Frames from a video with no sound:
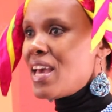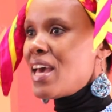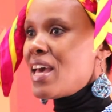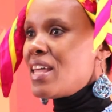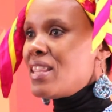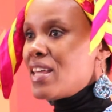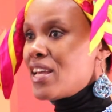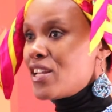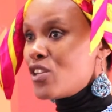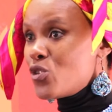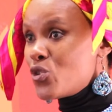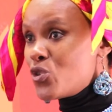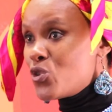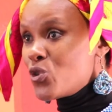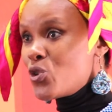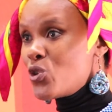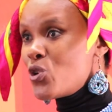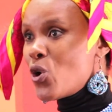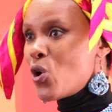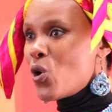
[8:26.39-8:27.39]
and then you
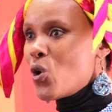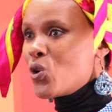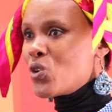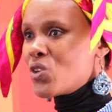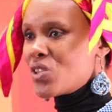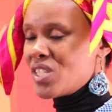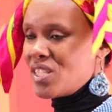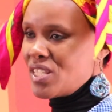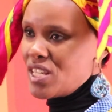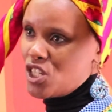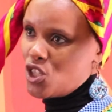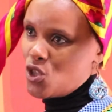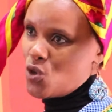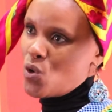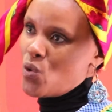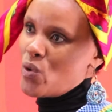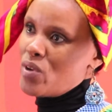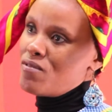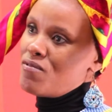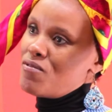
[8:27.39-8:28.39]
do your own research
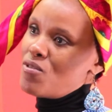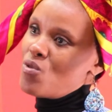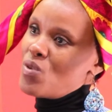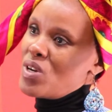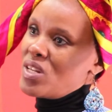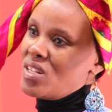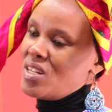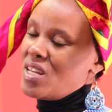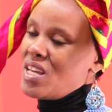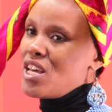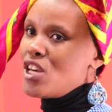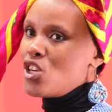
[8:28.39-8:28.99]
going forward.